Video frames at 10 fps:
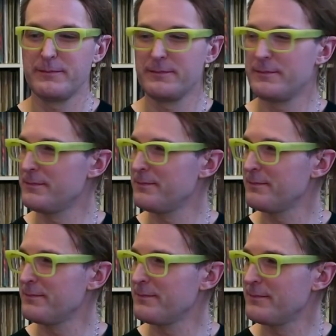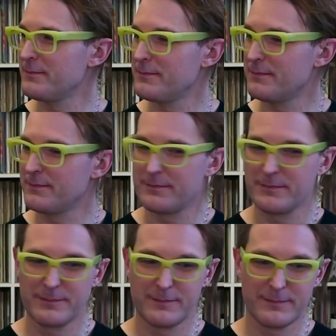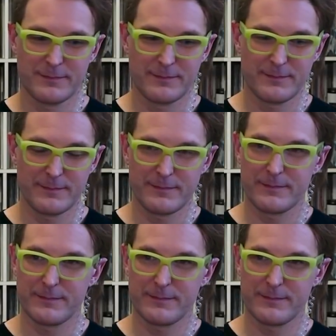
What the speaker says: [no speech]